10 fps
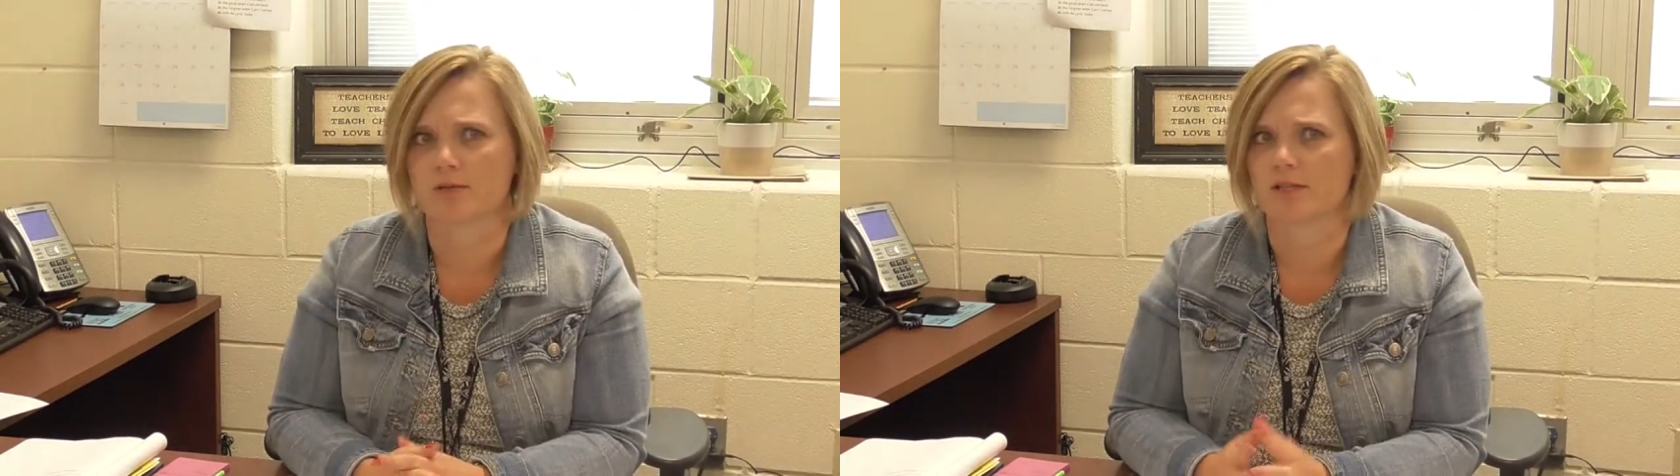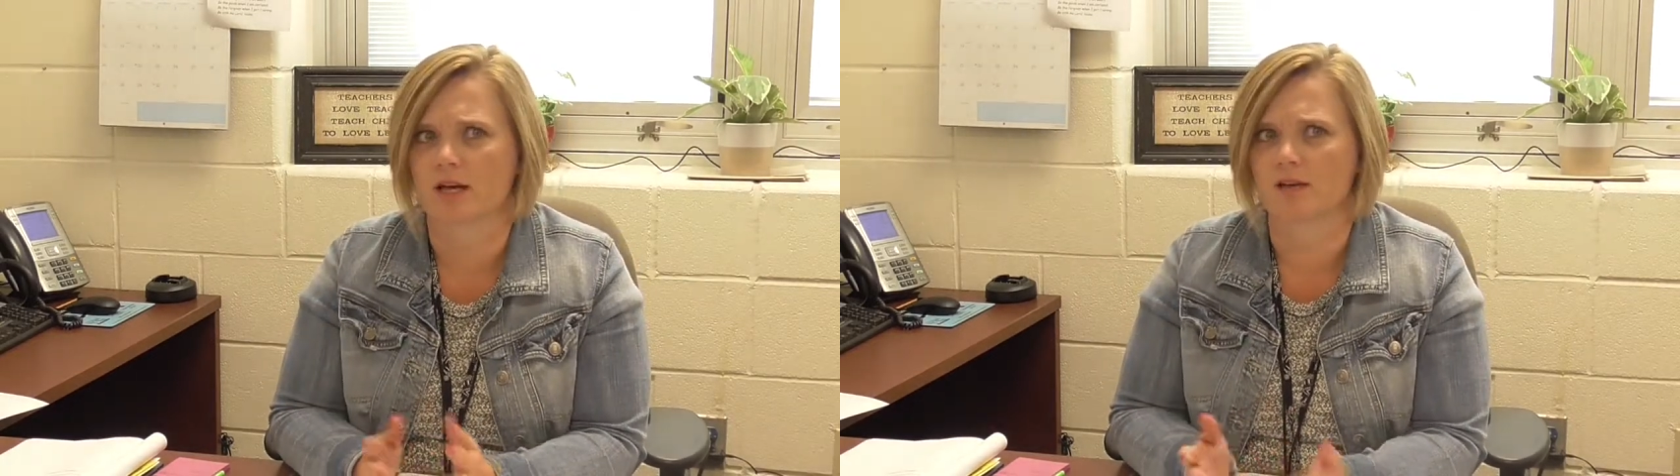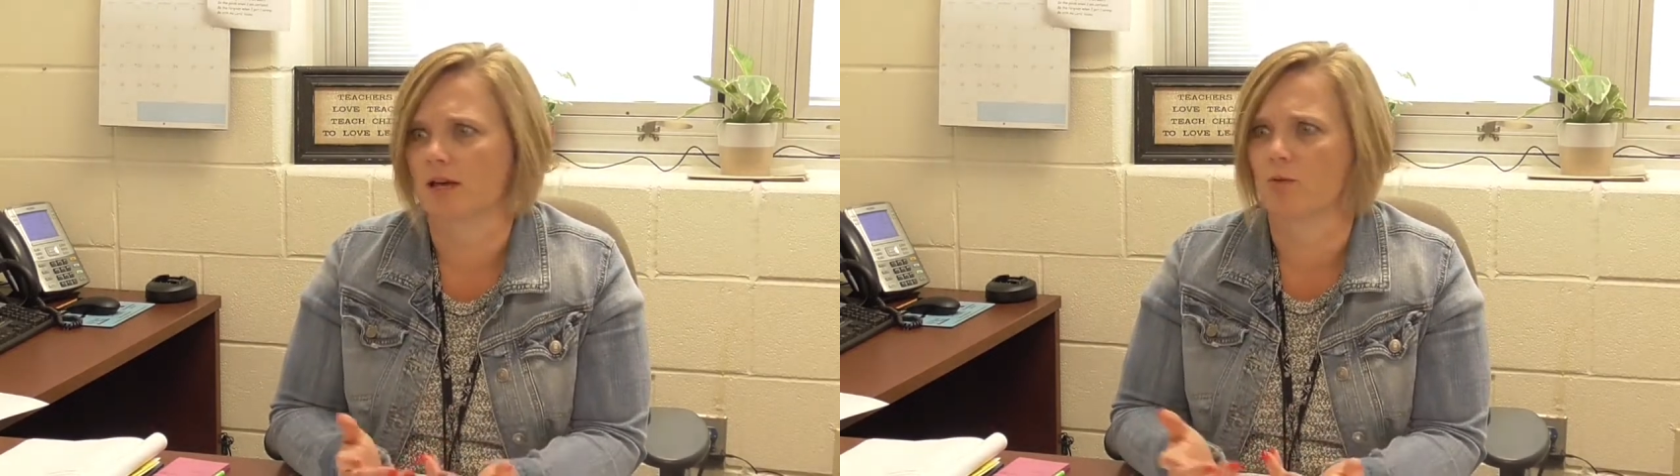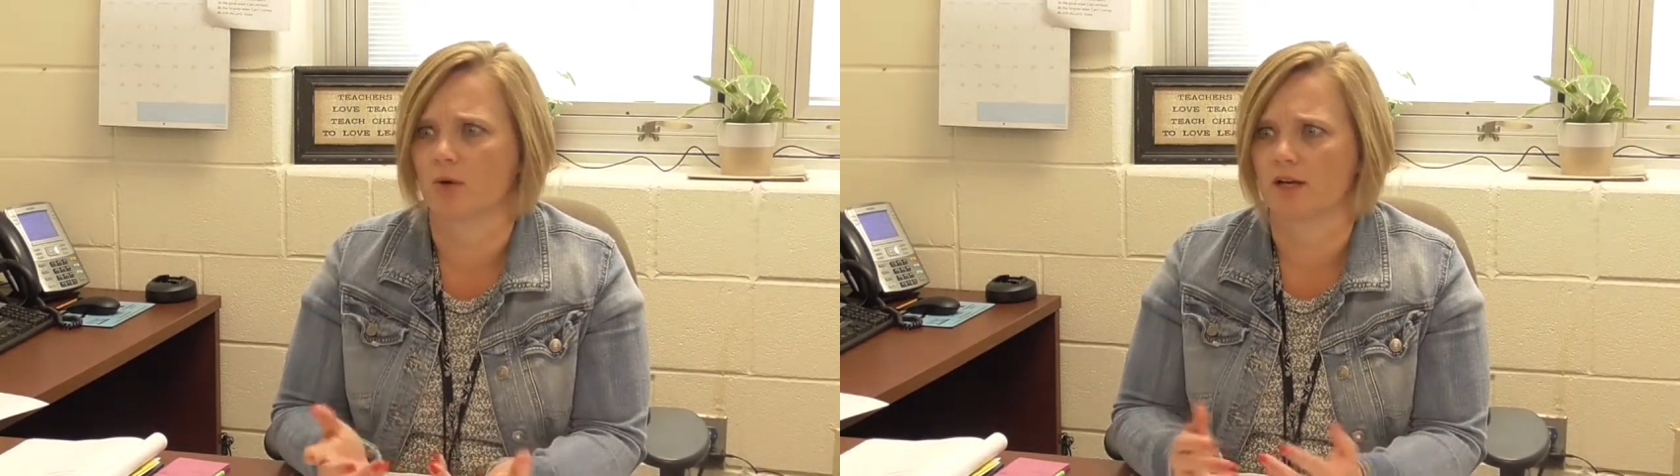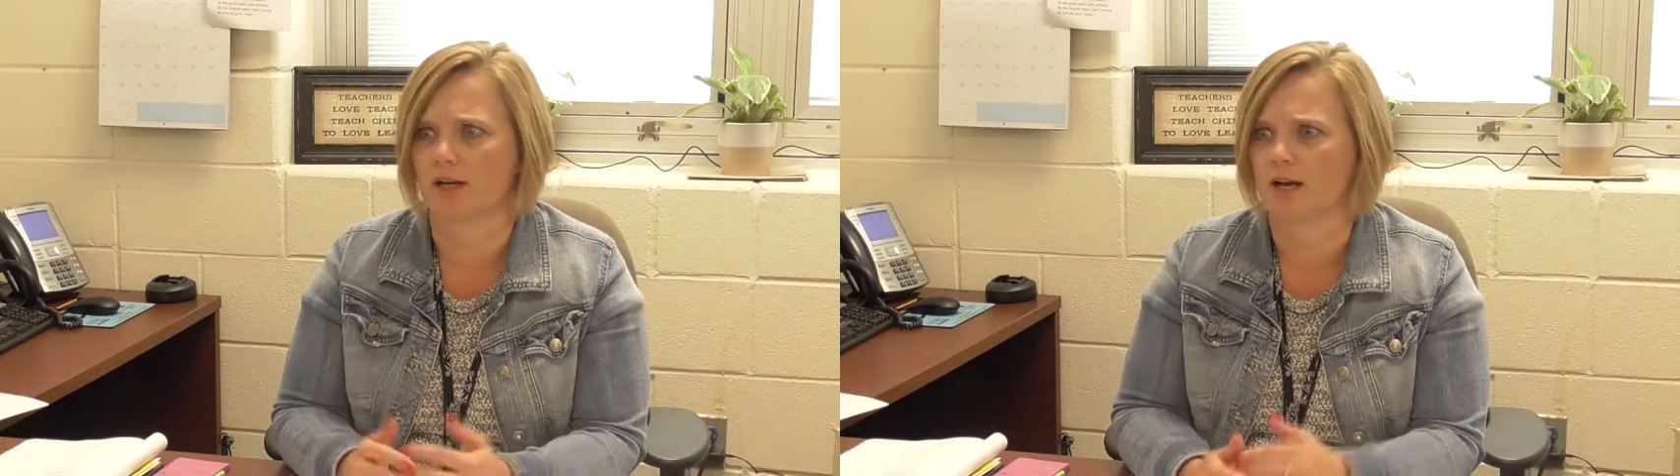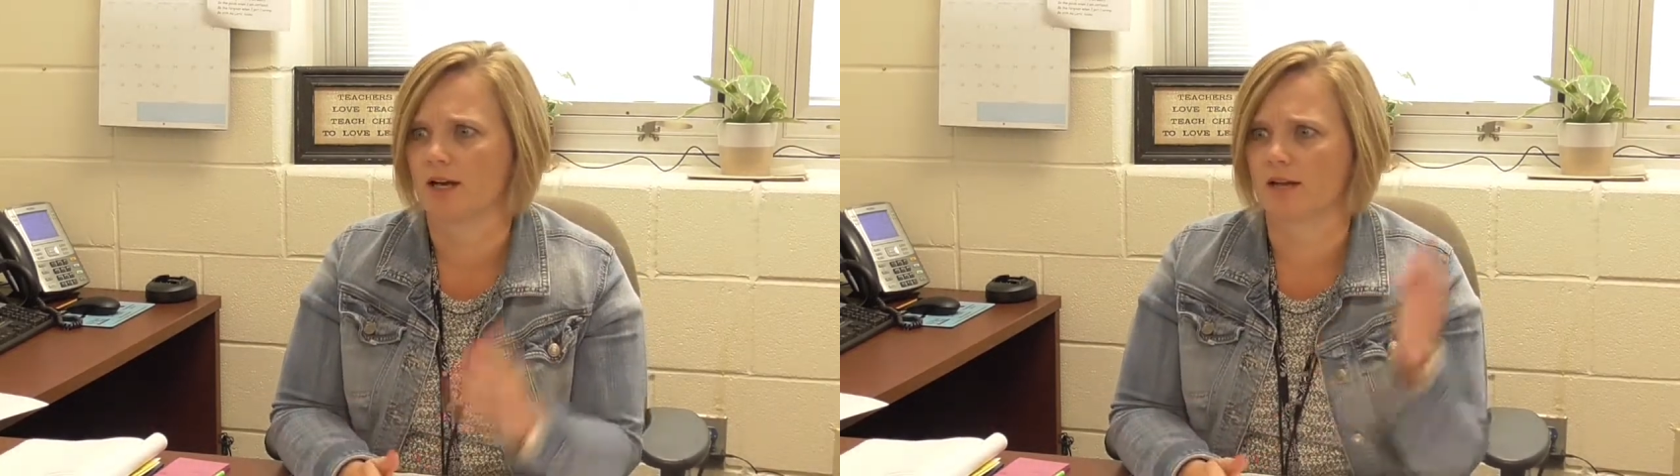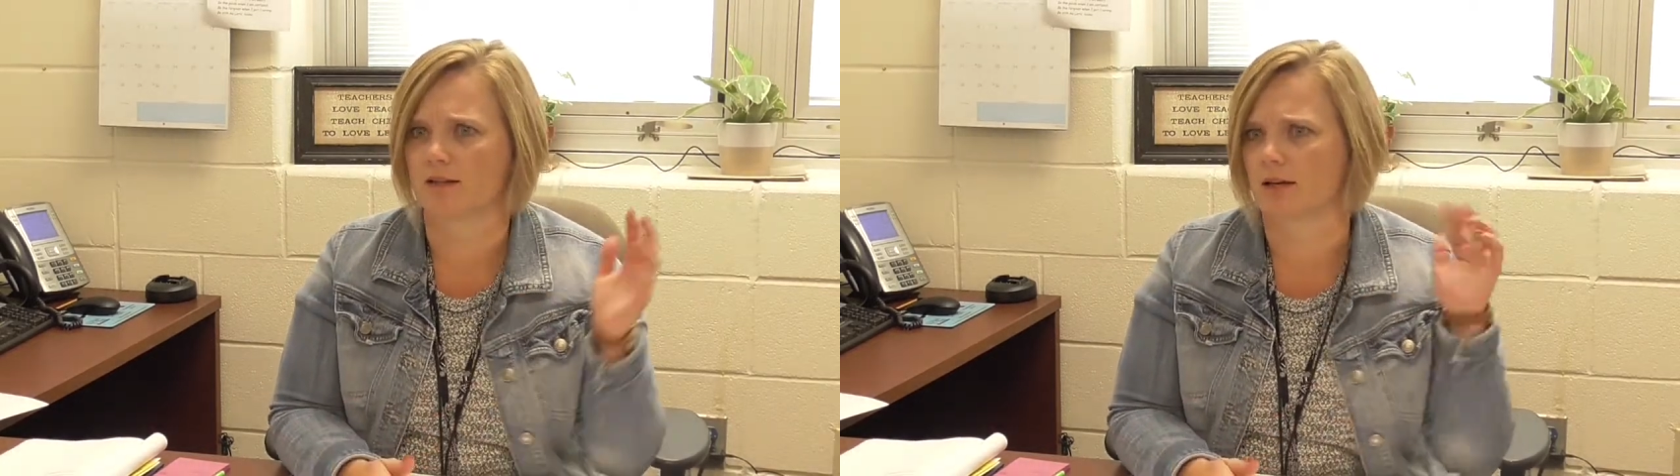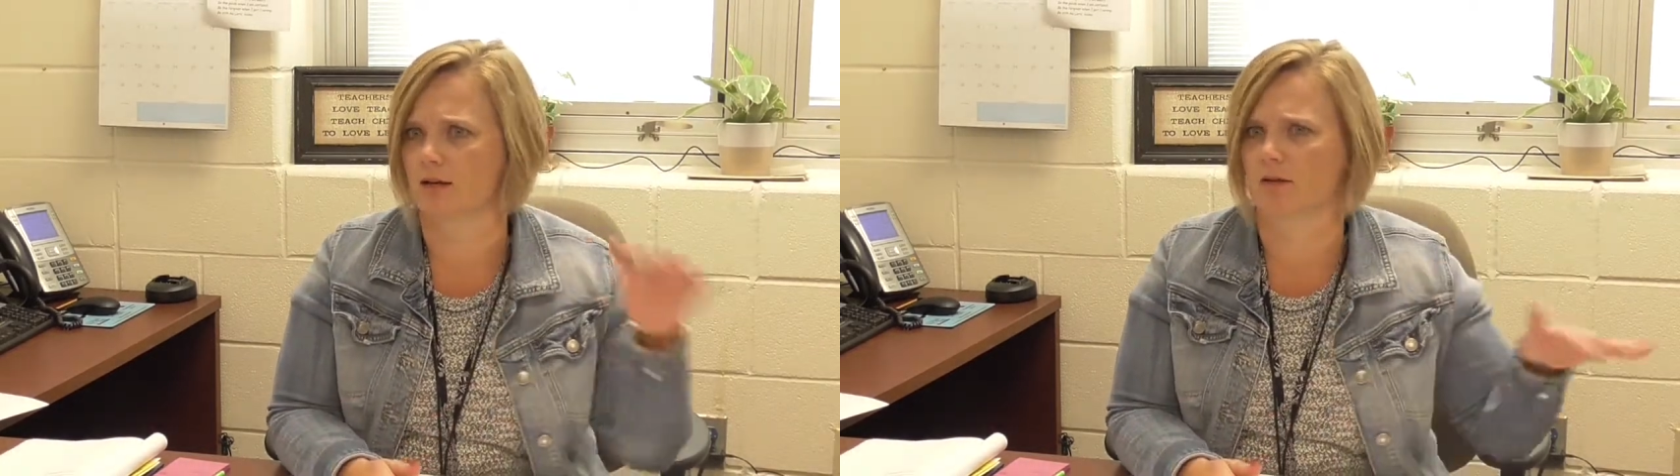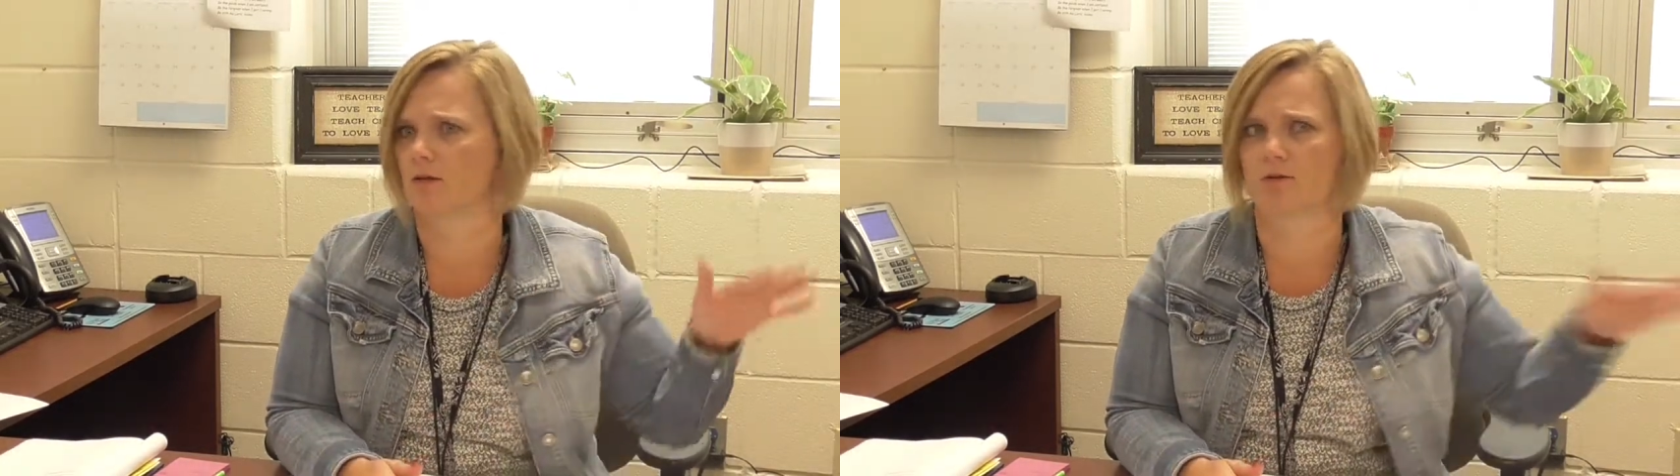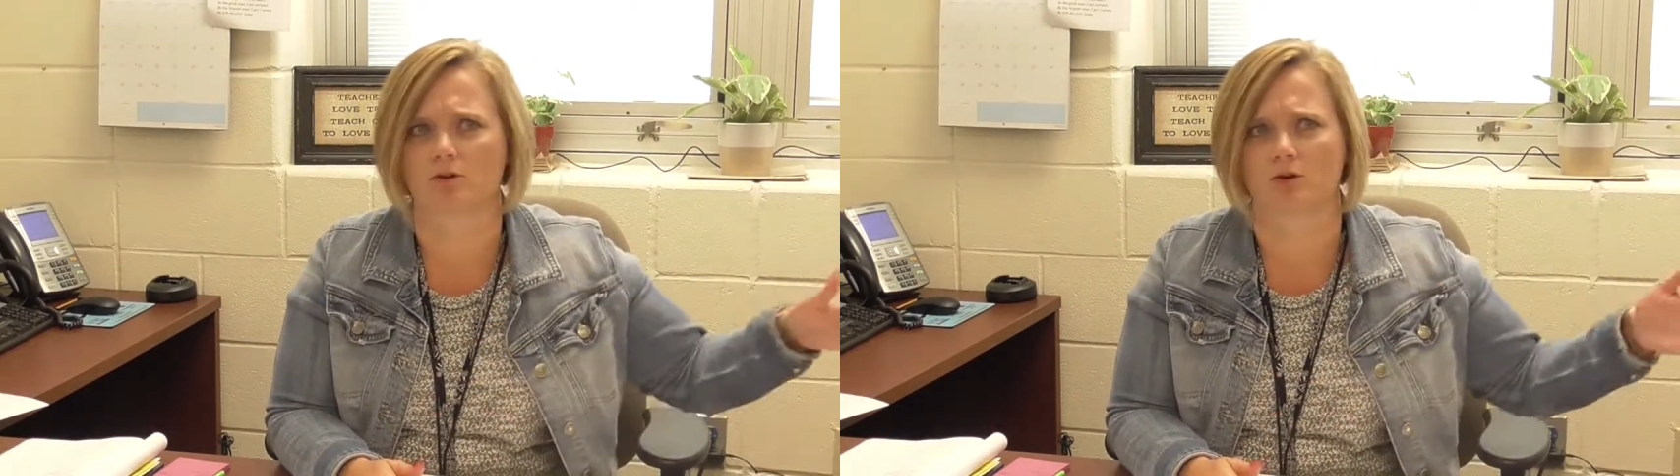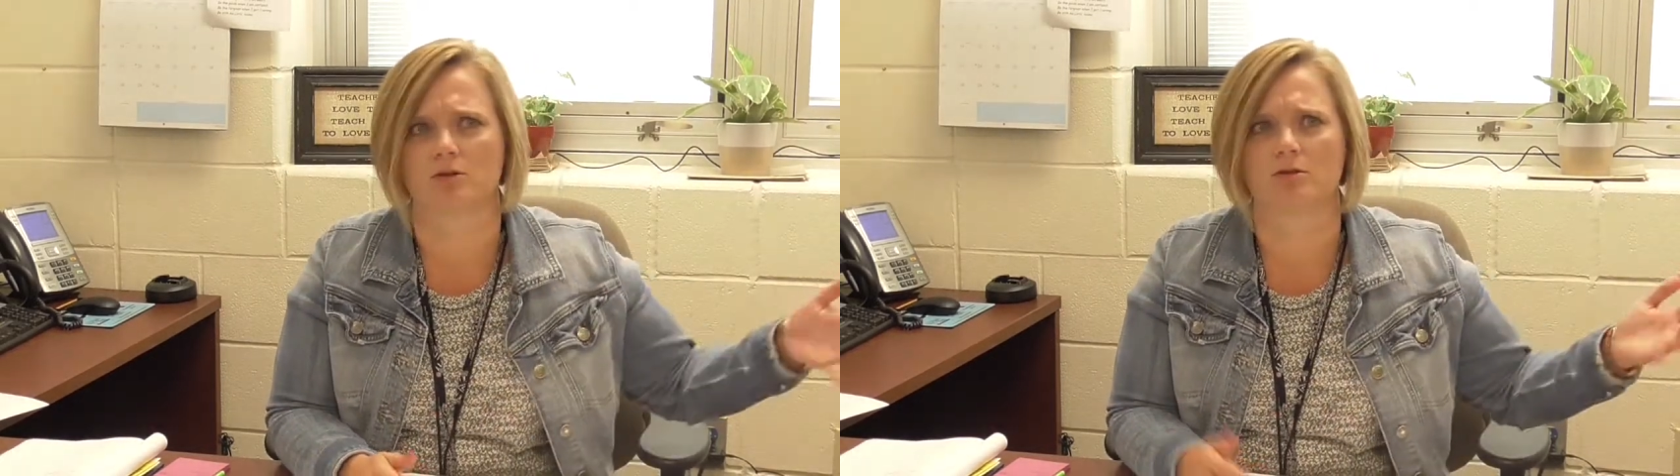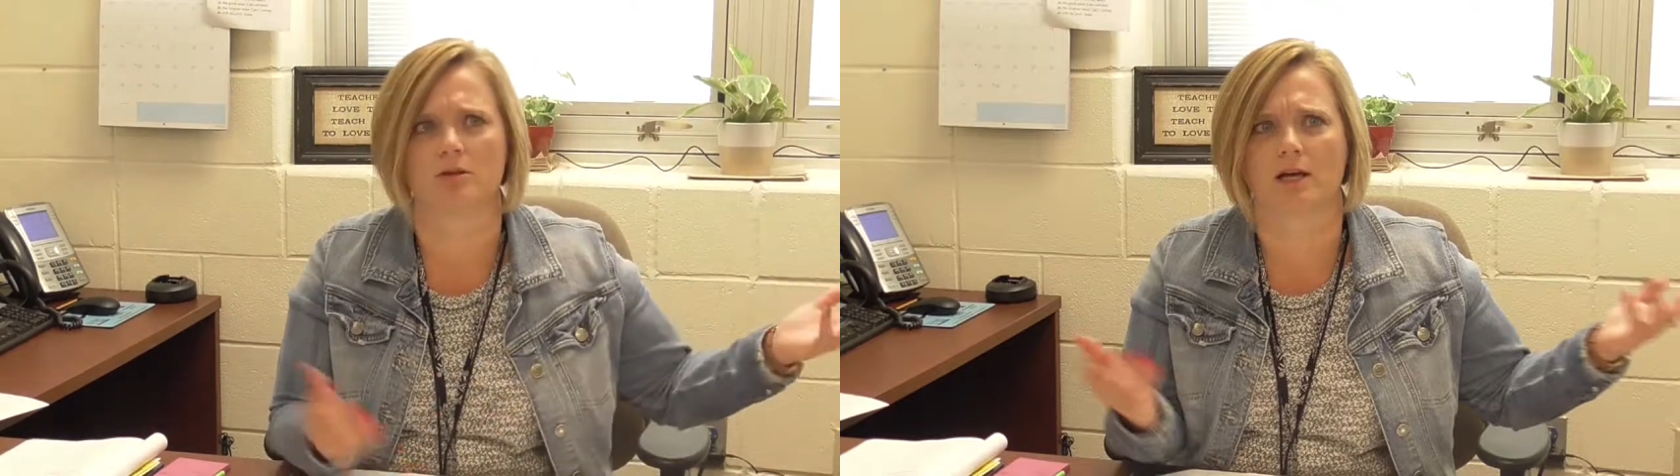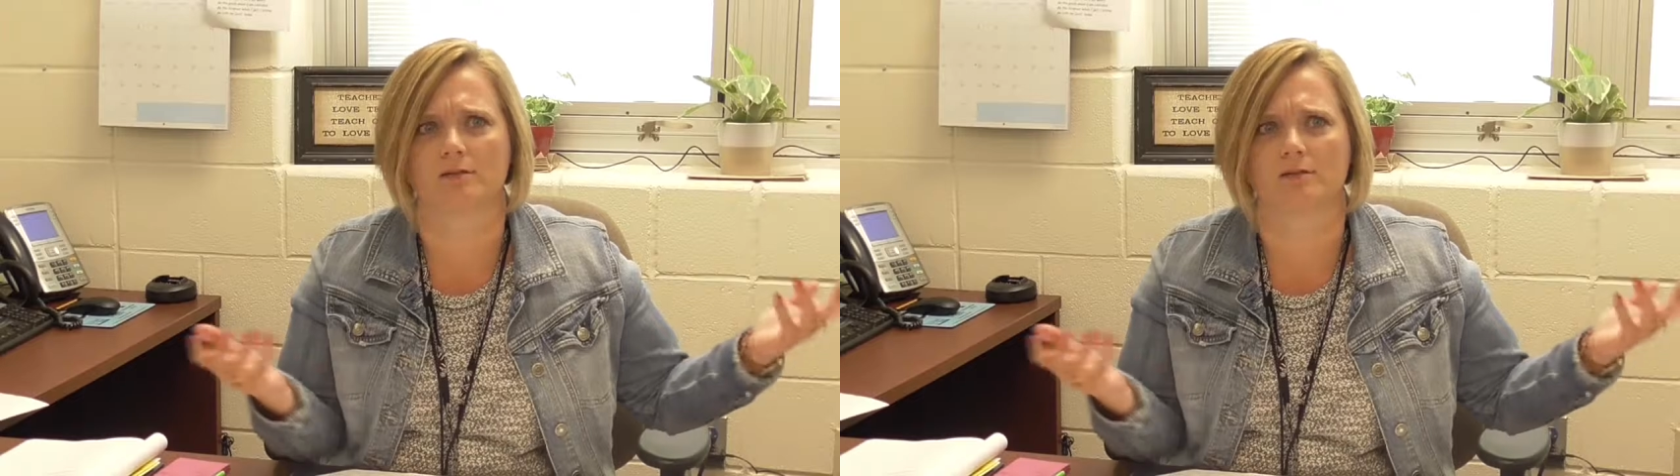I was like, that one guy and that other girl.